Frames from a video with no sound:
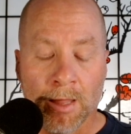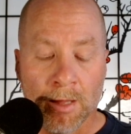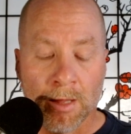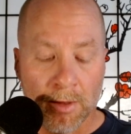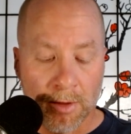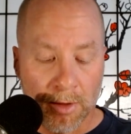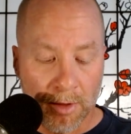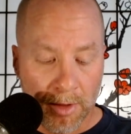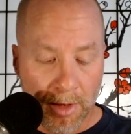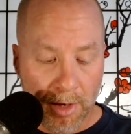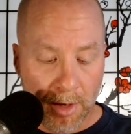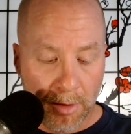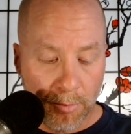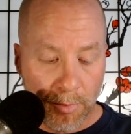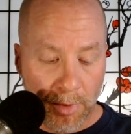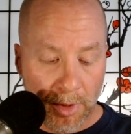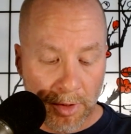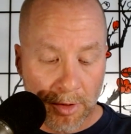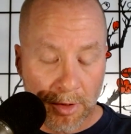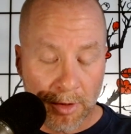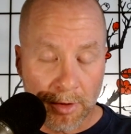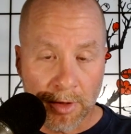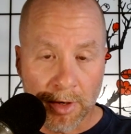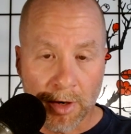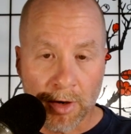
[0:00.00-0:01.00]
They
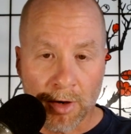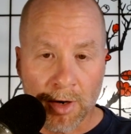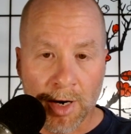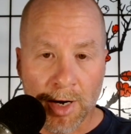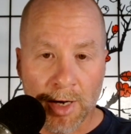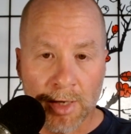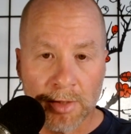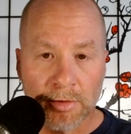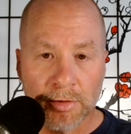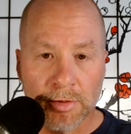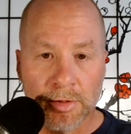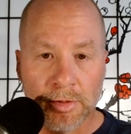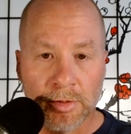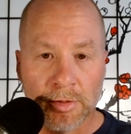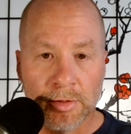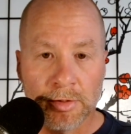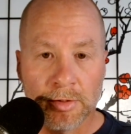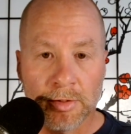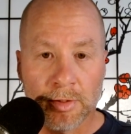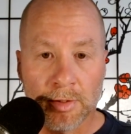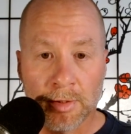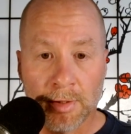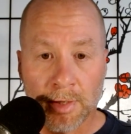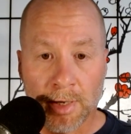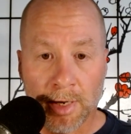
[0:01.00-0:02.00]
admit that they're conscious.
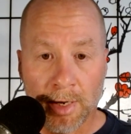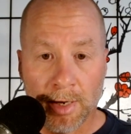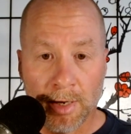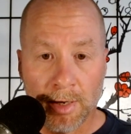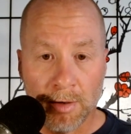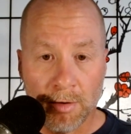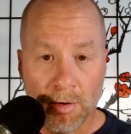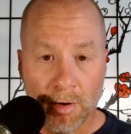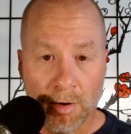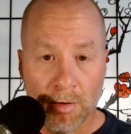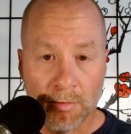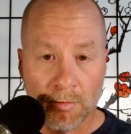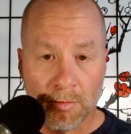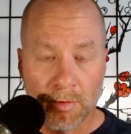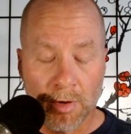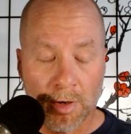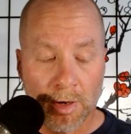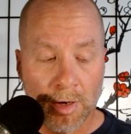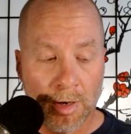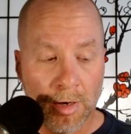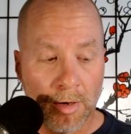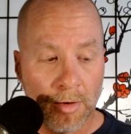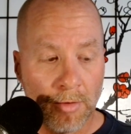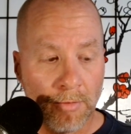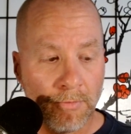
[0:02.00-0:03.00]
They
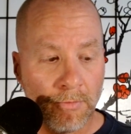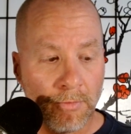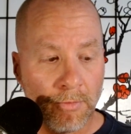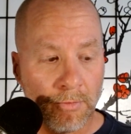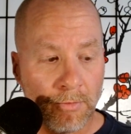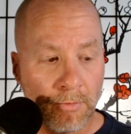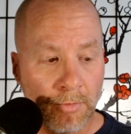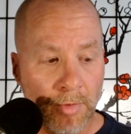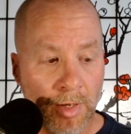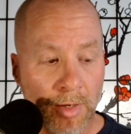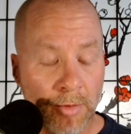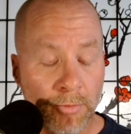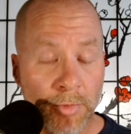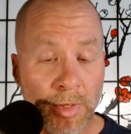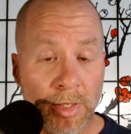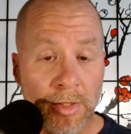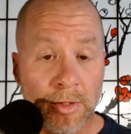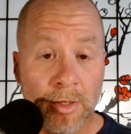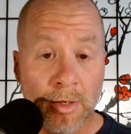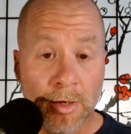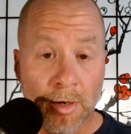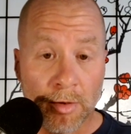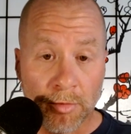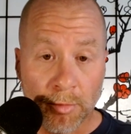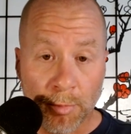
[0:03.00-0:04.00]
admit
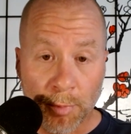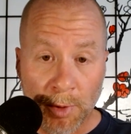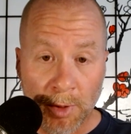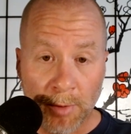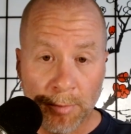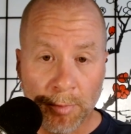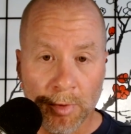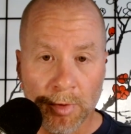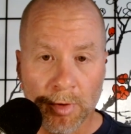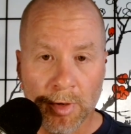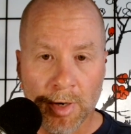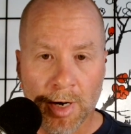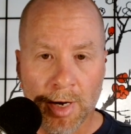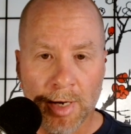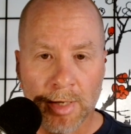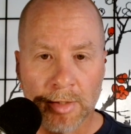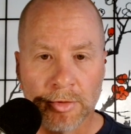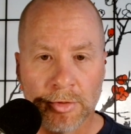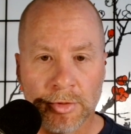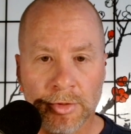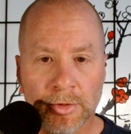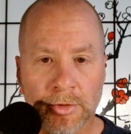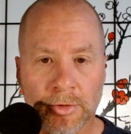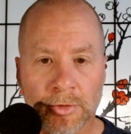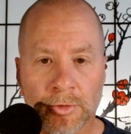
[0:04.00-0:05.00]
that other people are
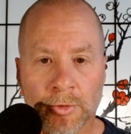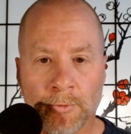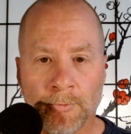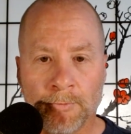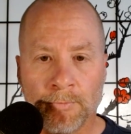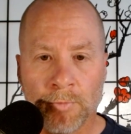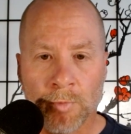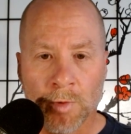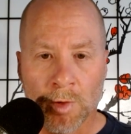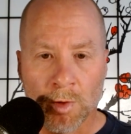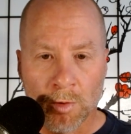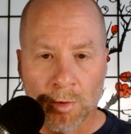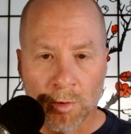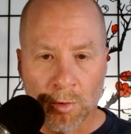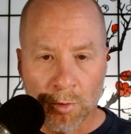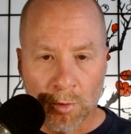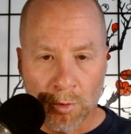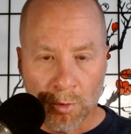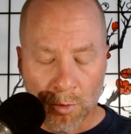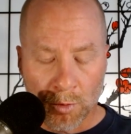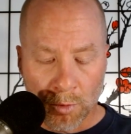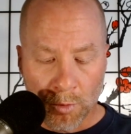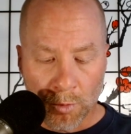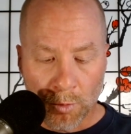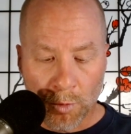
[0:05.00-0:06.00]
conscious.
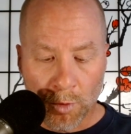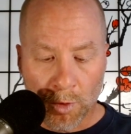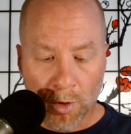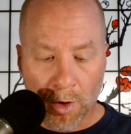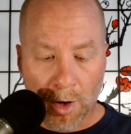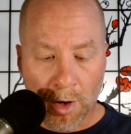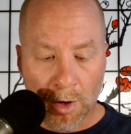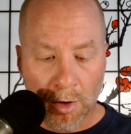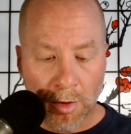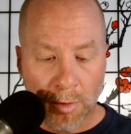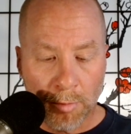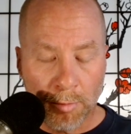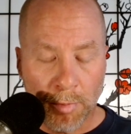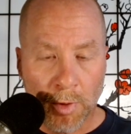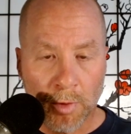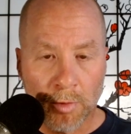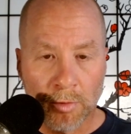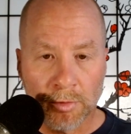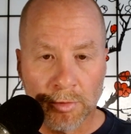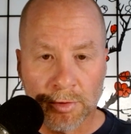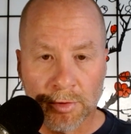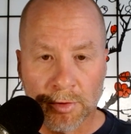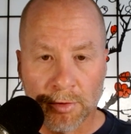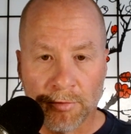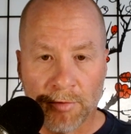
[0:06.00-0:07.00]
We're all
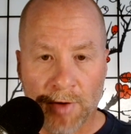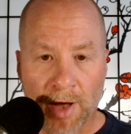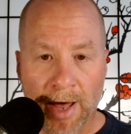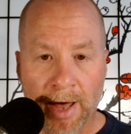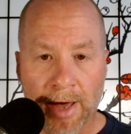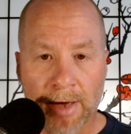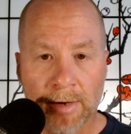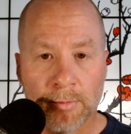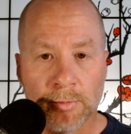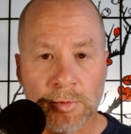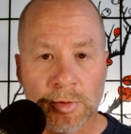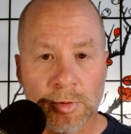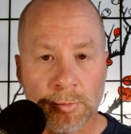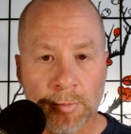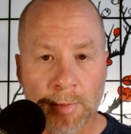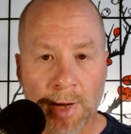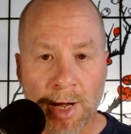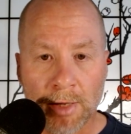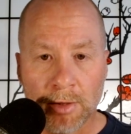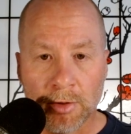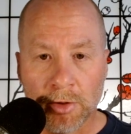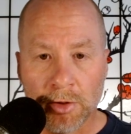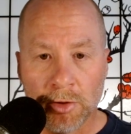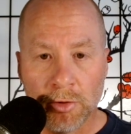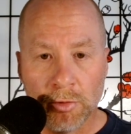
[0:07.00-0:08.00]
composed of atoms and
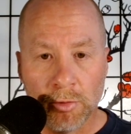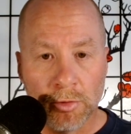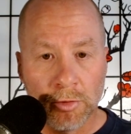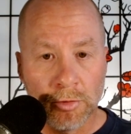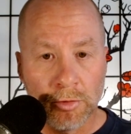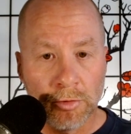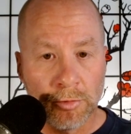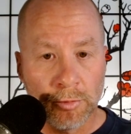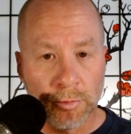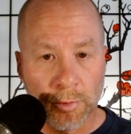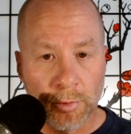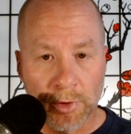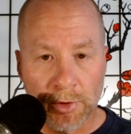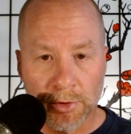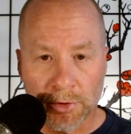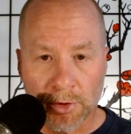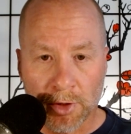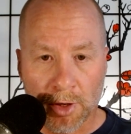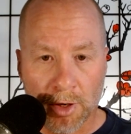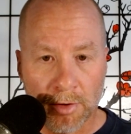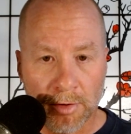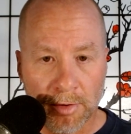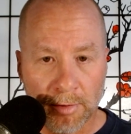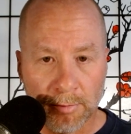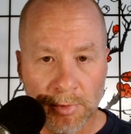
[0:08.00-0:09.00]
molecules, which
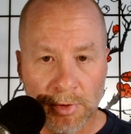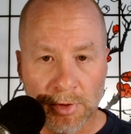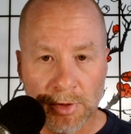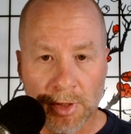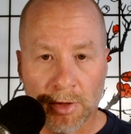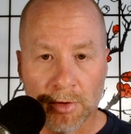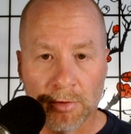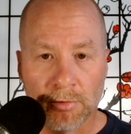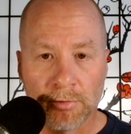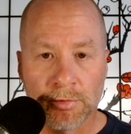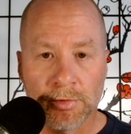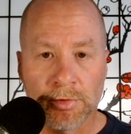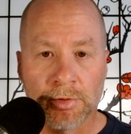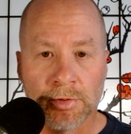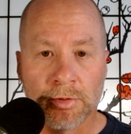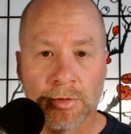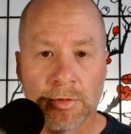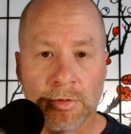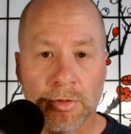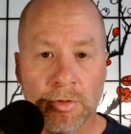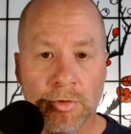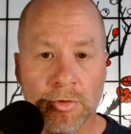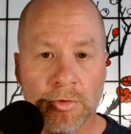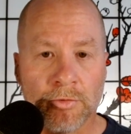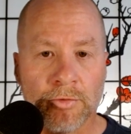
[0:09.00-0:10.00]
are themselves
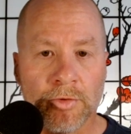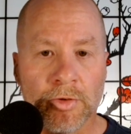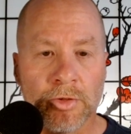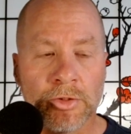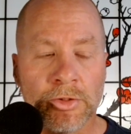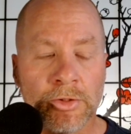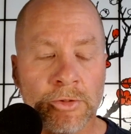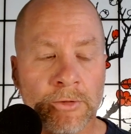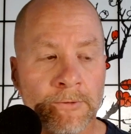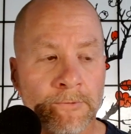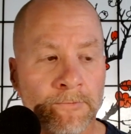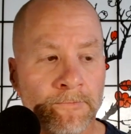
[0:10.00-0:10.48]
the universe.